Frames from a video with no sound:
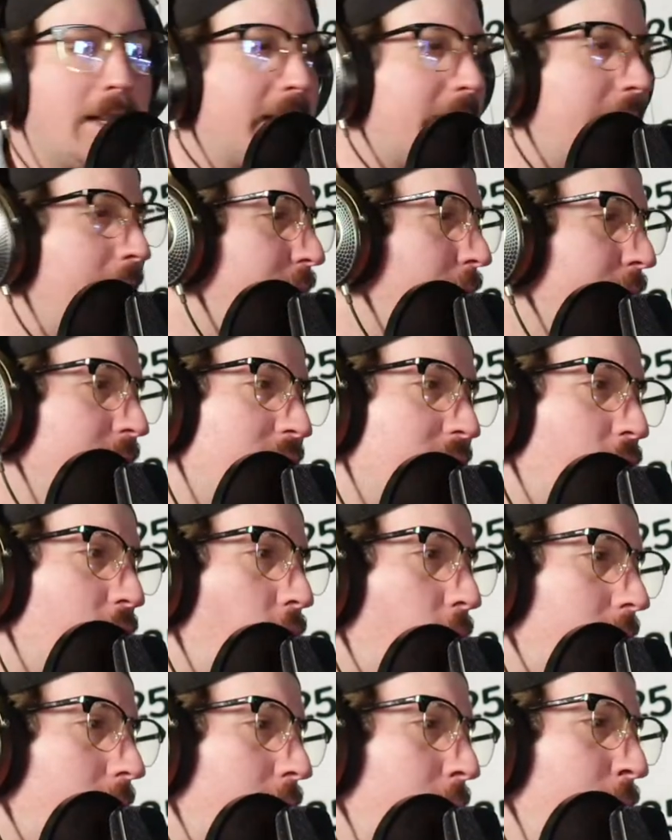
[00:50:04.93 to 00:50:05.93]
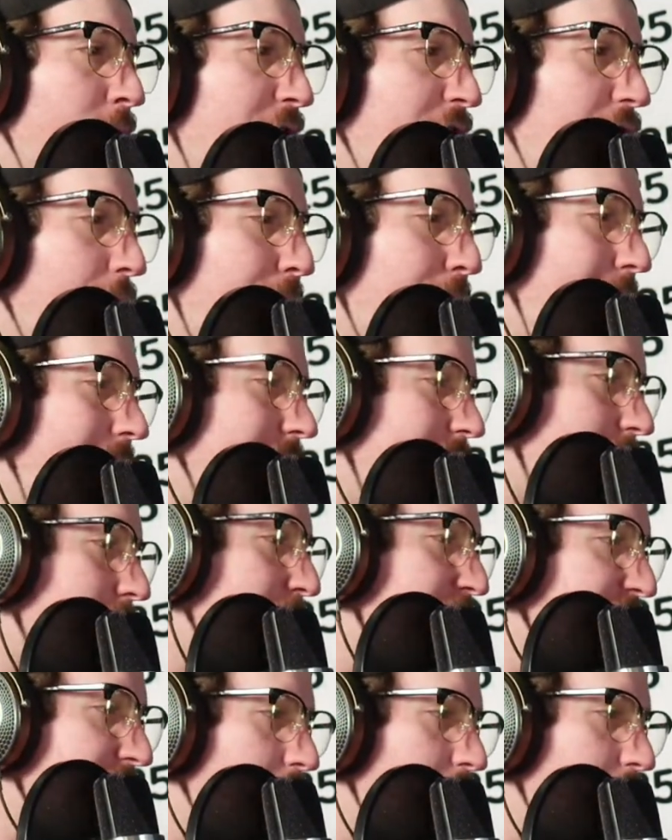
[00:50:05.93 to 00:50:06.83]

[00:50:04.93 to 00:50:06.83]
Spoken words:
Let's keep the music going. We're going to move at a good pace.